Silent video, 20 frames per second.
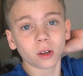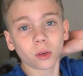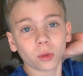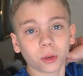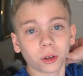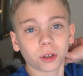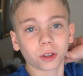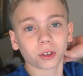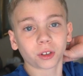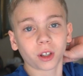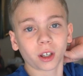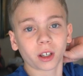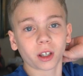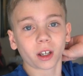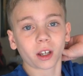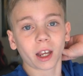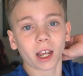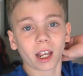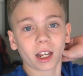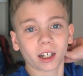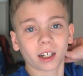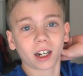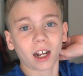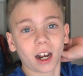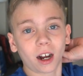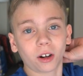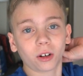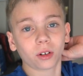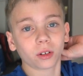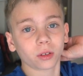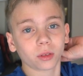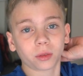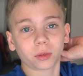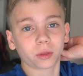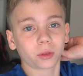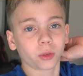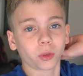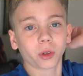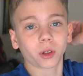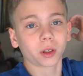We were just like hanging out,
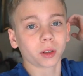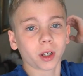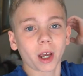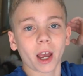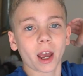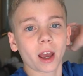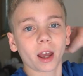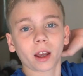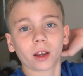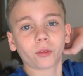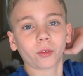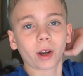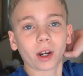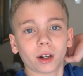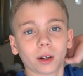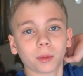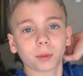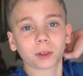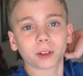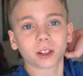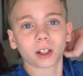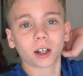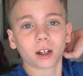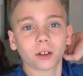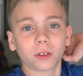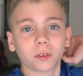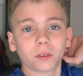doing random stuff.